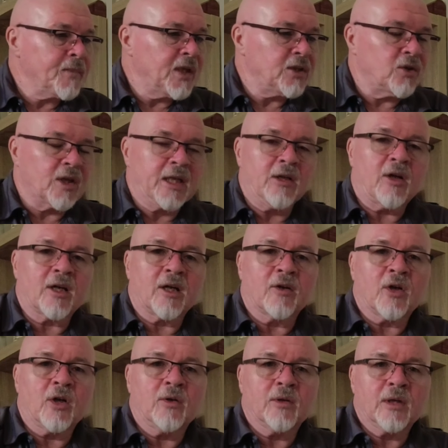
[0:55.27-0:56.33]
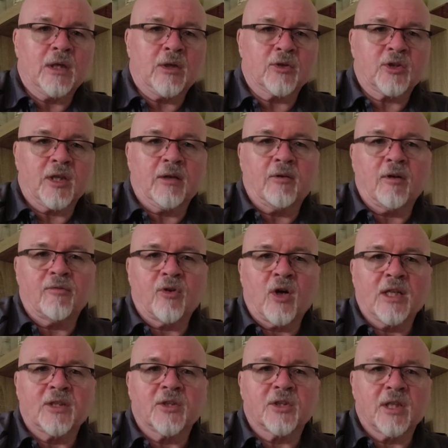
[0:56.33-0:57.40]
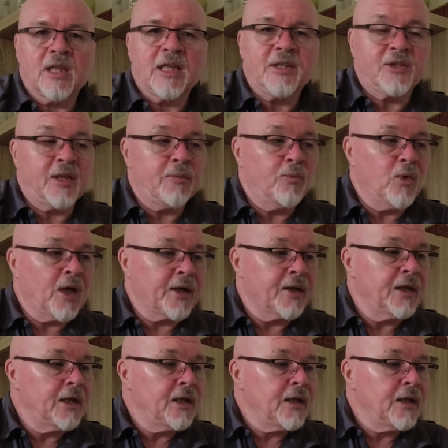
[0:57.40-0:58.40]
It's looking like I've got osteoarthritis at least in one.